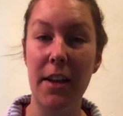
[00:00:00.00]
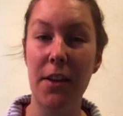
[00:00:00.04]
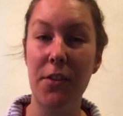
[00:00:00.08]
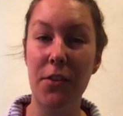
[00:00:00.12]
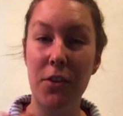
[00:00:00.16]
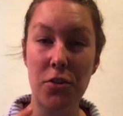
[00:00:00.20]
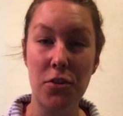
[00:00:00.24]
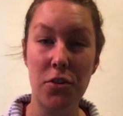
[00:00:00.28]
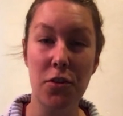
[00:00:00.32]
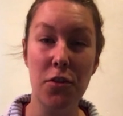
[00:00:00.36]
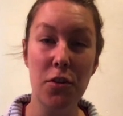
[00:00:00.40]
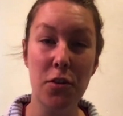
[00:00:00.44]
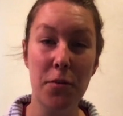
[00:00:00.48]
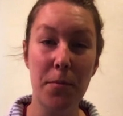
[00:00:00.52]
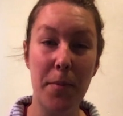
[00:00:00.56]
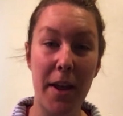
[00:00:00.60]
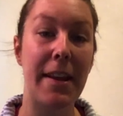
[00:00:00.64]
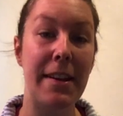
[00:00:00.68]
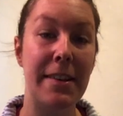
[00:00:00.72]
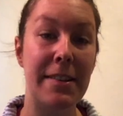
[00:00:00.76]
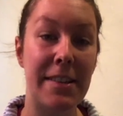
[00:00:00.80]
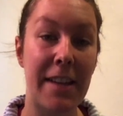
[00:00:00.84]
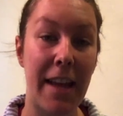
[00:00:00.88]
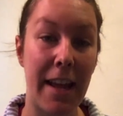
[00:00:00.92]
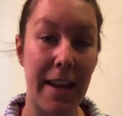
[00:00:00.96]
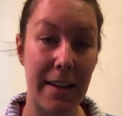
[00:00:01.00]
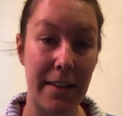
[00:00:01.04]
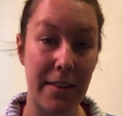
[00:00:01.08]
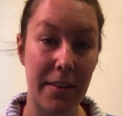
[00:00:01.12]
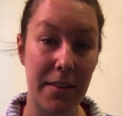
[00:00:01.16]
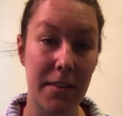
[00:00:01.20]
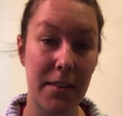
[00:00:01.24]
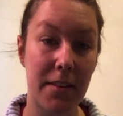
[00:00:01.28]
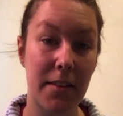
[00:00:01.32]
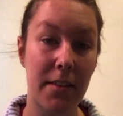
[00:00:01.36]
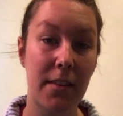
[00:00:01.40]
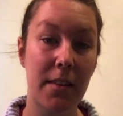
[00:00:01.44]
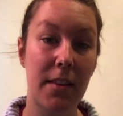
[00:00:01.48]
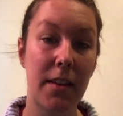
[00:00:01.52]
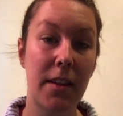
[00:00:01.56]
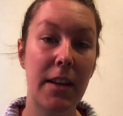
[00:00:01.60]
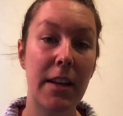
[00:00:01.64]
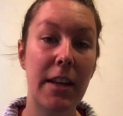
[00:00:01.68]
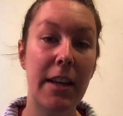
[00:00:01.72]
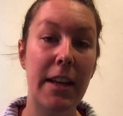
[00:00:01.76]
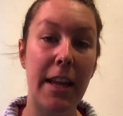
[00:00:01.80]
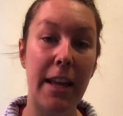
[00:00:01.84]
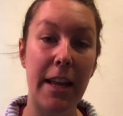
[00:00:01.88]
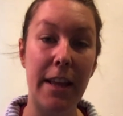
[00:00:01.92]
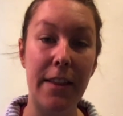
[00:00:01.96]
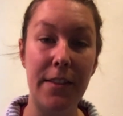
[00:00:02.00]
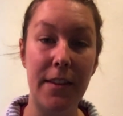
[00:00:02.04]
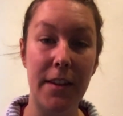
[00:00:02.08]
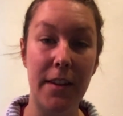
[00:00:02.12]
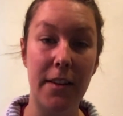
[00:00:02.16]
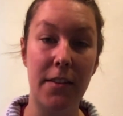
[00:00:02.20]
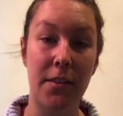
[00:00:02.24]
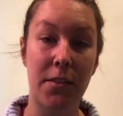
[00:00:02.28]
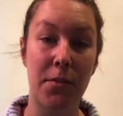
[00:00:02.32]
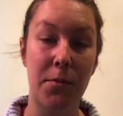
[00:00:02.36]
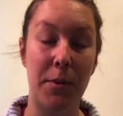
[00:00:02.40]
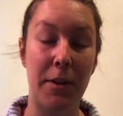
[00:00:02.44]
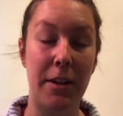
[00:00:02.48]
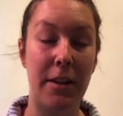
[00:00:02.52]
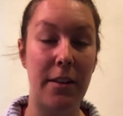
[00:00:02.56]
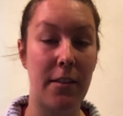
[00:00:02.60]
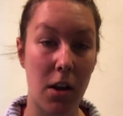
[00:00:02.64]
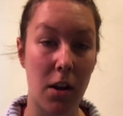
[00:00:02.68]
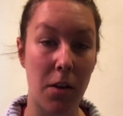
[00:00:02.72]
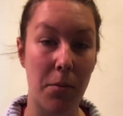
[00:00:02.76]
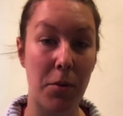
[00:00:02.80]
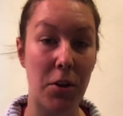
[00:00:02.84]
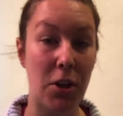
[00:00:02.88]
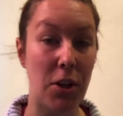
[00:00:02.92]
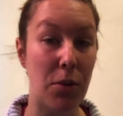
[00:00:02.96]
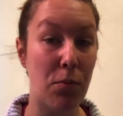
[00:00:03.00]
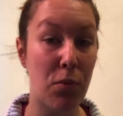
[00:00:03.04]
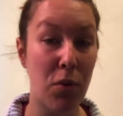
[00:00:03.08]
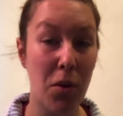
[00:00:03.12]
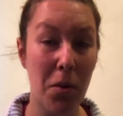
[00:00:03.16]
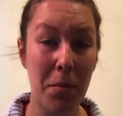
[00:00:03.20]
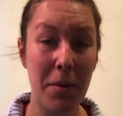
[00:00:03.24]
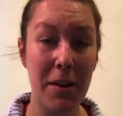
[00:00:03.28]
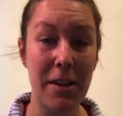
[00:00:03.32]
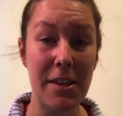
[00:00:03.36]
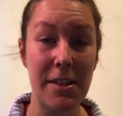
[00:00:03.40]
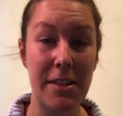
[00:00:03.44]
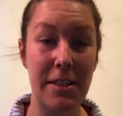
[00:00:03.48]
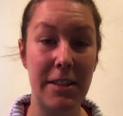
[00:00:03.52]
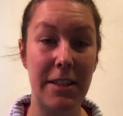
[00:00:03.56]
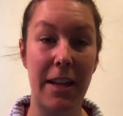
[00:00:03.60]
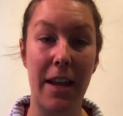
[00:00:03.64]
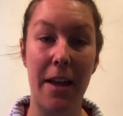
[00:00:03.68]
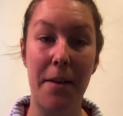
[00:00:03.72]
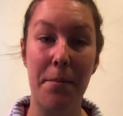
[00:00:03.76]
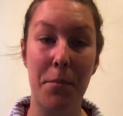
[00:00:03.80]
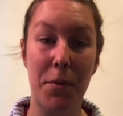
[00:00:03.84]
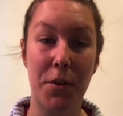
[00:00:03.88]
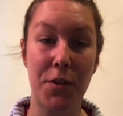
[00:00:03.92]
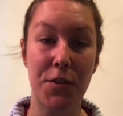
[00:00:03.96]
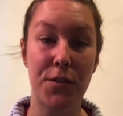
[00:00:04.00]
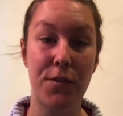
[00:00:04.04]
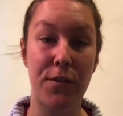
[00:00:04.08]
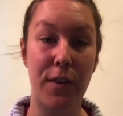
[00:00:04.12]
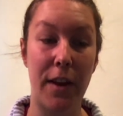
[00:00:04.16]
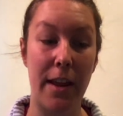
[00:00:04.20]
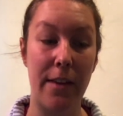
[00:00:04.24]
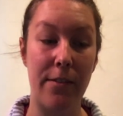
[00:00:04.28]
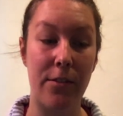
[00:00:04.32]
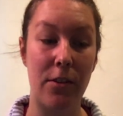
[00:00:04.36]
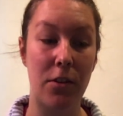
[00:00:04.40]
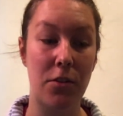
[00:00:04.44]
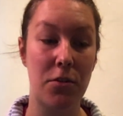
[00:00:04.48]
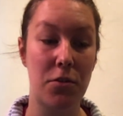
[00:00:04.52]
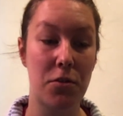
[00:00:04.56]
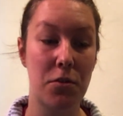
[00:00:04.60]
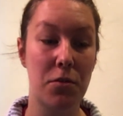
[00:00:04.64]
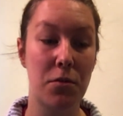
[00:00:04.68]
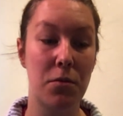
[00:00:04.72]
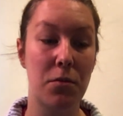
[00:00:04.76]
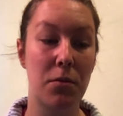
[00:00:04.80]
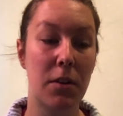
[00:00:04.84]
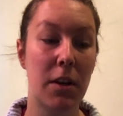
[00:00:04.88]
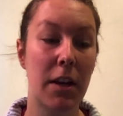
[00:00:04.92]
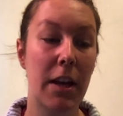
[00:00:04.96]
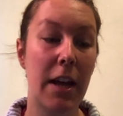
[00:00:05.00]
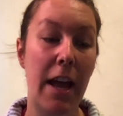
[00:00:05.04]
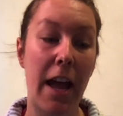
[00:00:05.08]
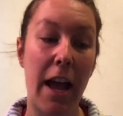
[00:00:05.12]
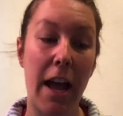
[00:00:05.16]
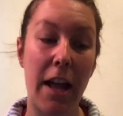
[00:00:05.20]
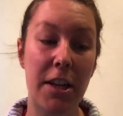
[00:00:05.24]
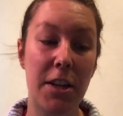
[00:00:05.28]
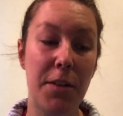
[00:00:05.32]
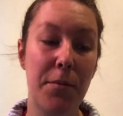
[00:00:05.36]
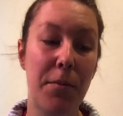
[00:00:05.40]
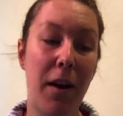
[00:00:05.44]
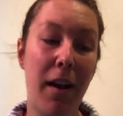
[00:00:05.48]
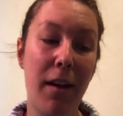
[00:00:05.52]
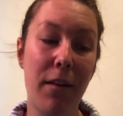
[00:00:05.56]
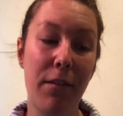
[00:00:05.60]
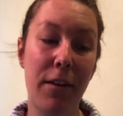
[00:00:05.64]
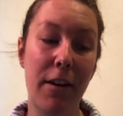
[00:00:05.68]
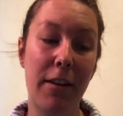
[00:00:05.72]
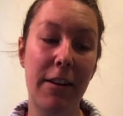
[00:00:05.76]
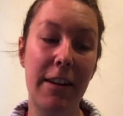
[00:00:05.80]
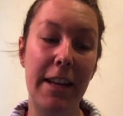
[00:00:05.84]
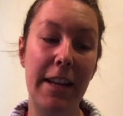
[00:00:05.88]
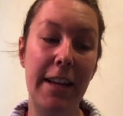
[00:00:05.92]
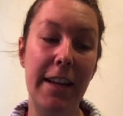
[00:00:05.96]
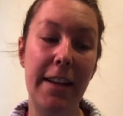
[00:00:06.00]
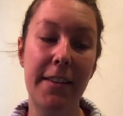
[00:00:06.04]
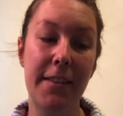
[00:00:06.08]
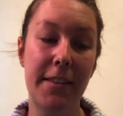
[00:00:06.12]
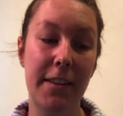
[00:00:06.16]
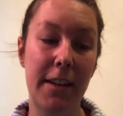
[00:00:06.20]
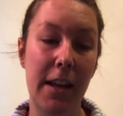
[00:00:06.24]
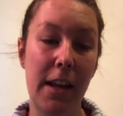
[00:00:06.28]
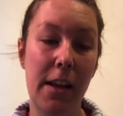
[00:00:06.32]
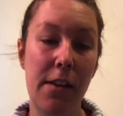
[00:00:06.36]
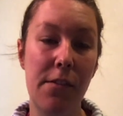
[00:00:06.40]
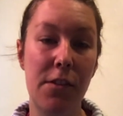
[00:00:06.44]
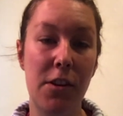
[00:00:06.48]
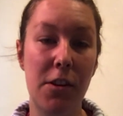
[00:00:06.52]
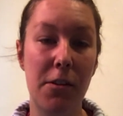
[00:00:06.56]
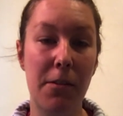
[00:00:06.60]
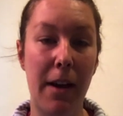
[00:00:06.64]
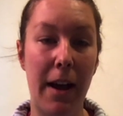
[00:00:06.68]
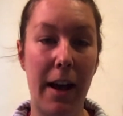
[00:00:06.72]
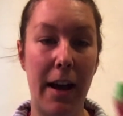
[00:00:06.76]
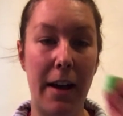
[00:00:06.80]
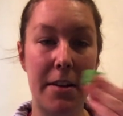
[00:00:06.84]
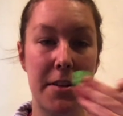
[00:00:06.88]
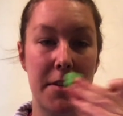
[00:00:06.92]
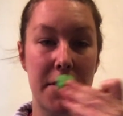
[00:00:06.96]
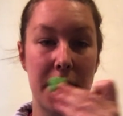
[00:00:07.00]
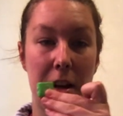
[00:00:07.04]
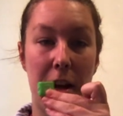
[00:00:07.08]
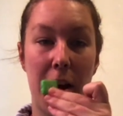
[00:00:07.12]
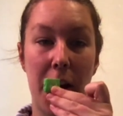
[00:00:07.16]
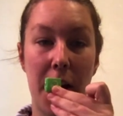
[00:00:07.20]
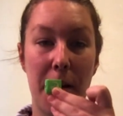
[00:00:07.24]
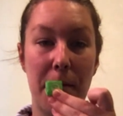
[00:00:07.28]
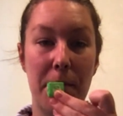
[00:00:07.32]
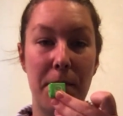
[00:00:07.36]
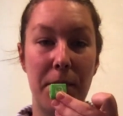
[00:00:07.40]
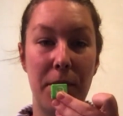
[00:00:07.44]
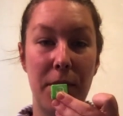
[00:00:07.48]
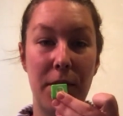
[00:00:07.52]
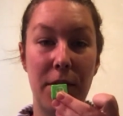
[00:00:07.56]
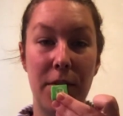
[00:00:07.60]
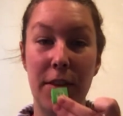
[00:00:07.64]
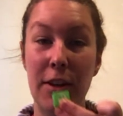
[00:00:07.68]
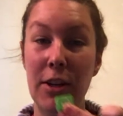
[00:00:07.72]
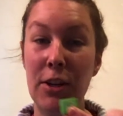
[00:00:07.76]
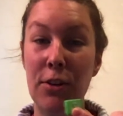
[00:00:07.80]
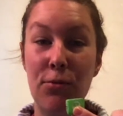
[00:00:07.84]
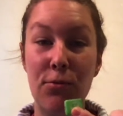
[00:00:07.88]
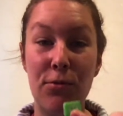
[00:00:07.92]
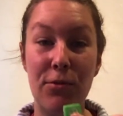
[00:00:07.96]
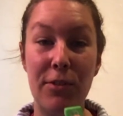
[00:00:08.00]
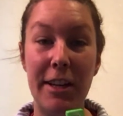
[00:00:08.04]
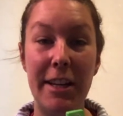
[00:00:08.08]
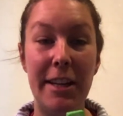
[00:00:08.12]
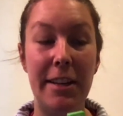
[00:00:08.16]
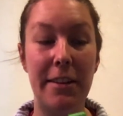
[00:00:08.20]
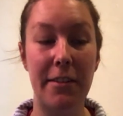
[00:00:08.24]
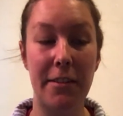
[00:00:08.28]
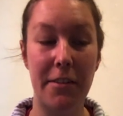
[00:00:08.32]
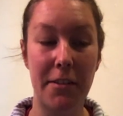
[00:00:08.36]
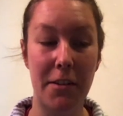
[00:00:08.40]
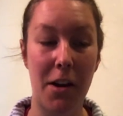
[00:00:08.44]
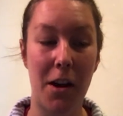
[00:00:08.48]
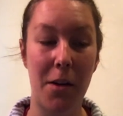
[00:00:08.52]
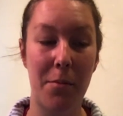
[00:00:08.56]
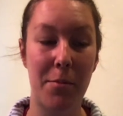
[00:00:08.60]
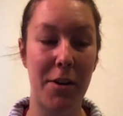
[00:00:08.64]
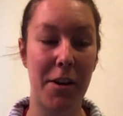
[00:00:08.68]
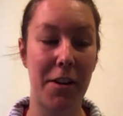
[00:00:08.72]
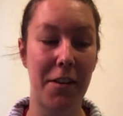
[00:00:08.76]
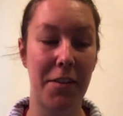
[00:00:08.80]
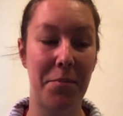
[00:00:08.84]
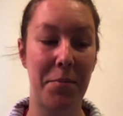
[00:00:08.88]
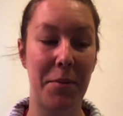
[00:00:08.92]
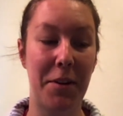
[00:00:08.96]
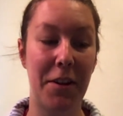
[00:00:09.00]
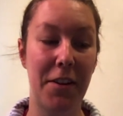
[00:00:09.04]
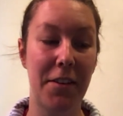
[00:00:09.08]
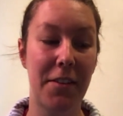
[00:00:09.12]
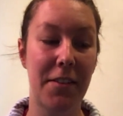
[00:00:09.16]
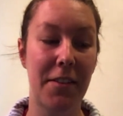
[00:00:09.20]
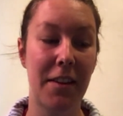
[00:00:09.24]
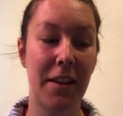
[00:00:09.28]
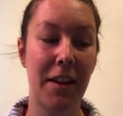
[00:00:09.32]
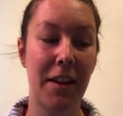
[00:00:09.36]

the two main tastes in these sweets, but you probably didn't get much flavour at all. And you might have found it easier if you had the green Starburst, because